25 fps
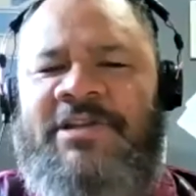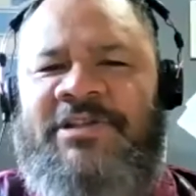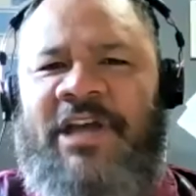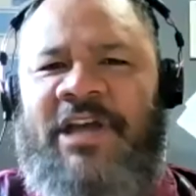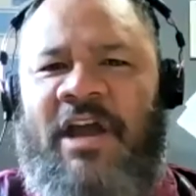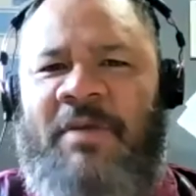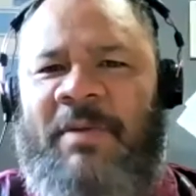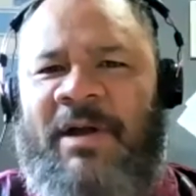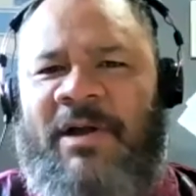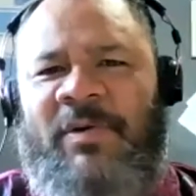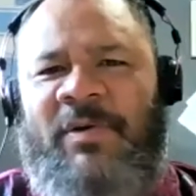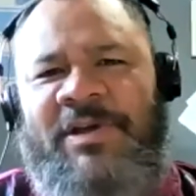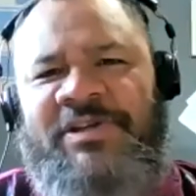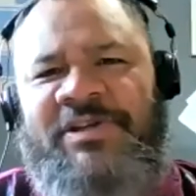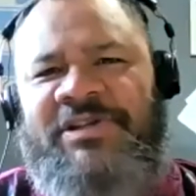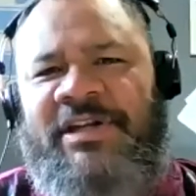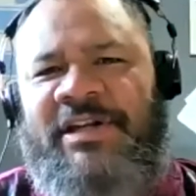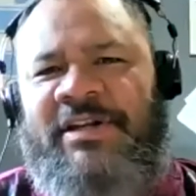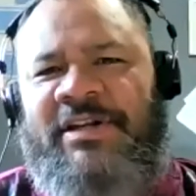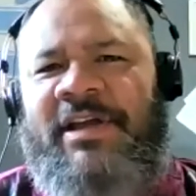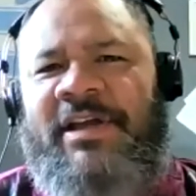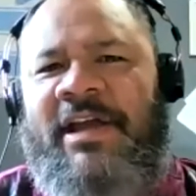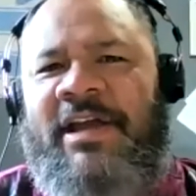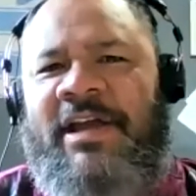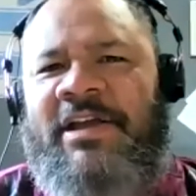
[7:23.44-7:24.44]
So my
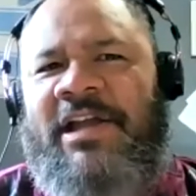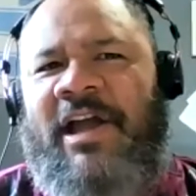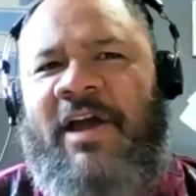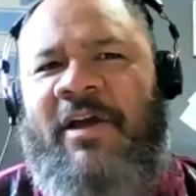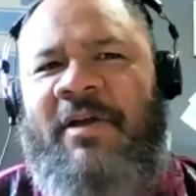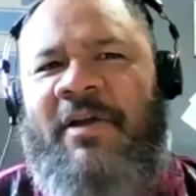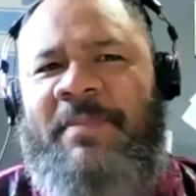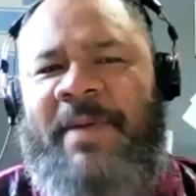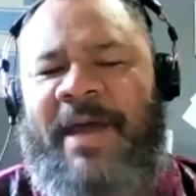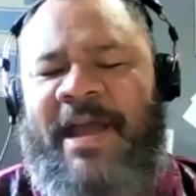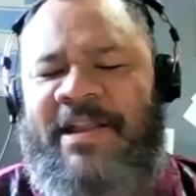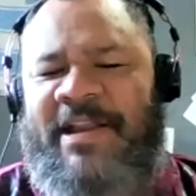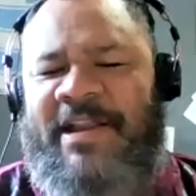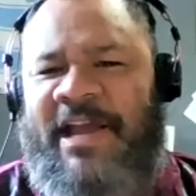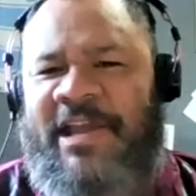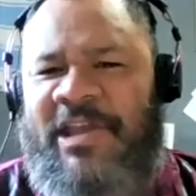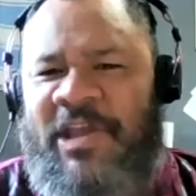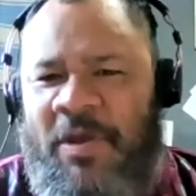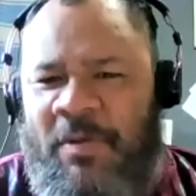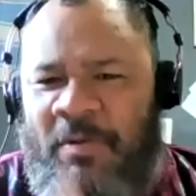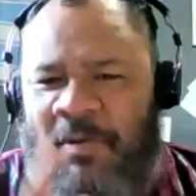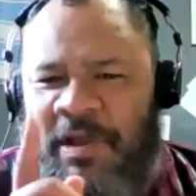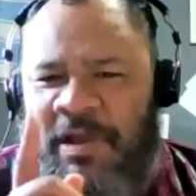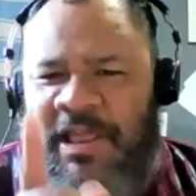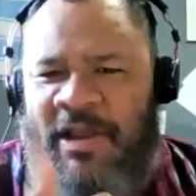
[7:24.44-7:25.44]
question, going back now,
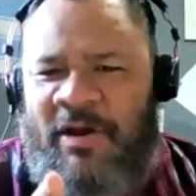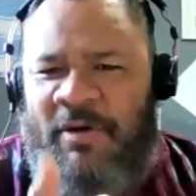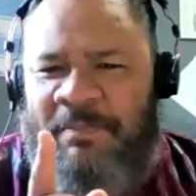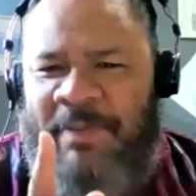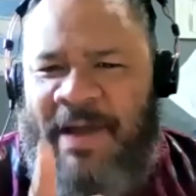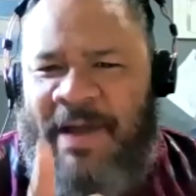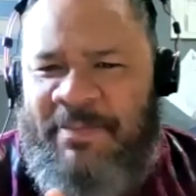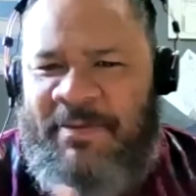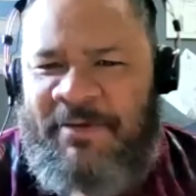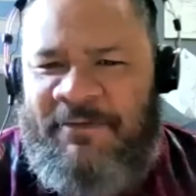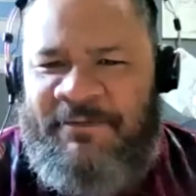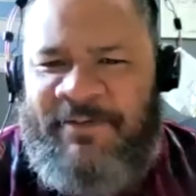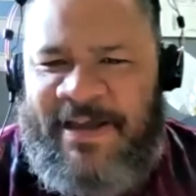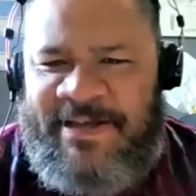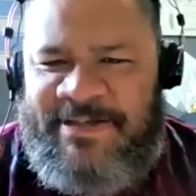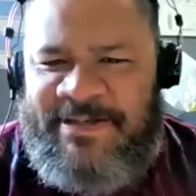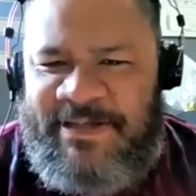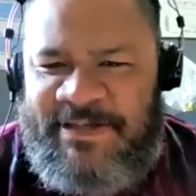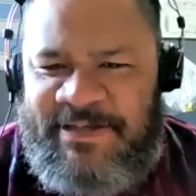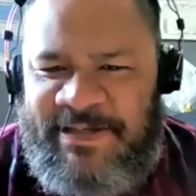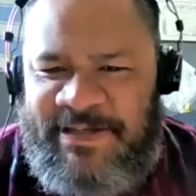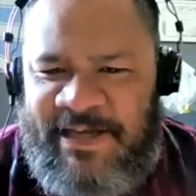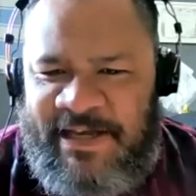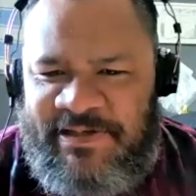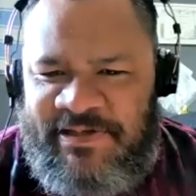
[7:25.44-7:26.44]
you were a little
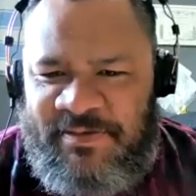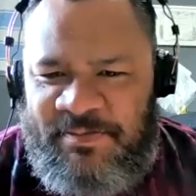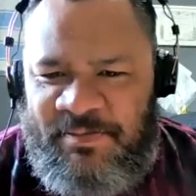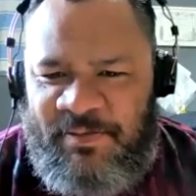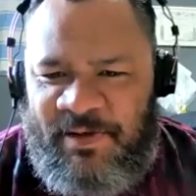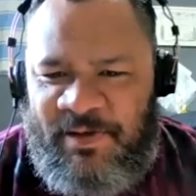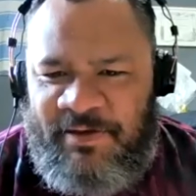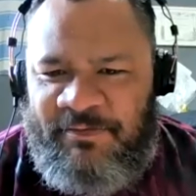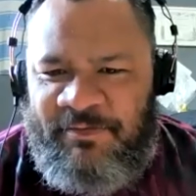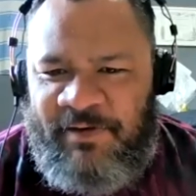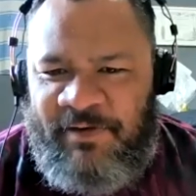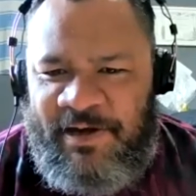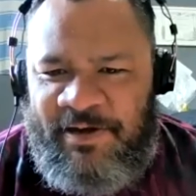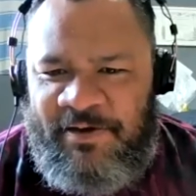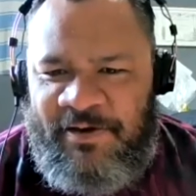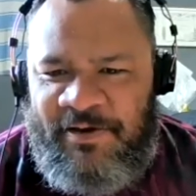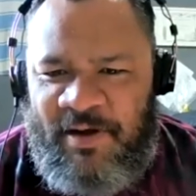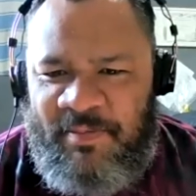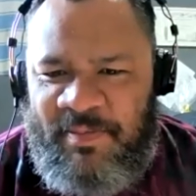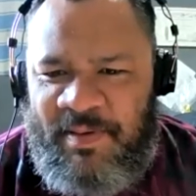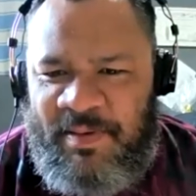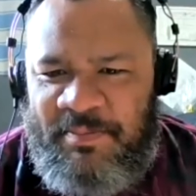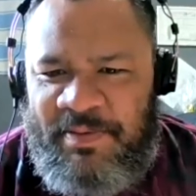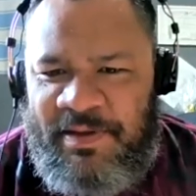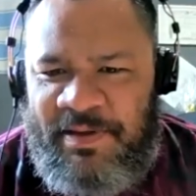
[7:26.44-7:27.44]
baby-faced assassin, my friend. I
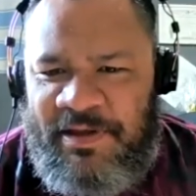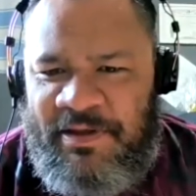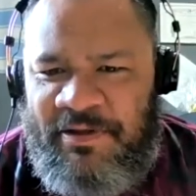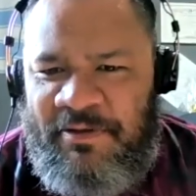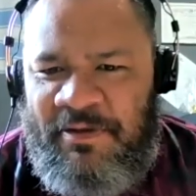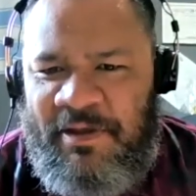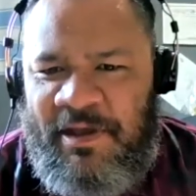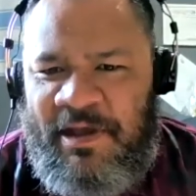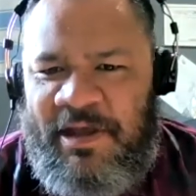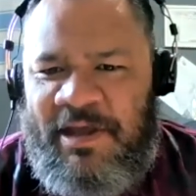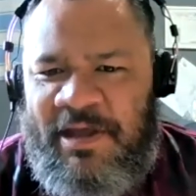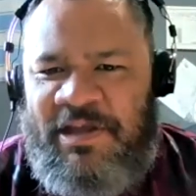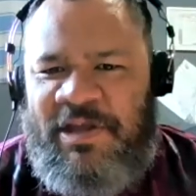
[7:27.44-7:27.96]
remember you.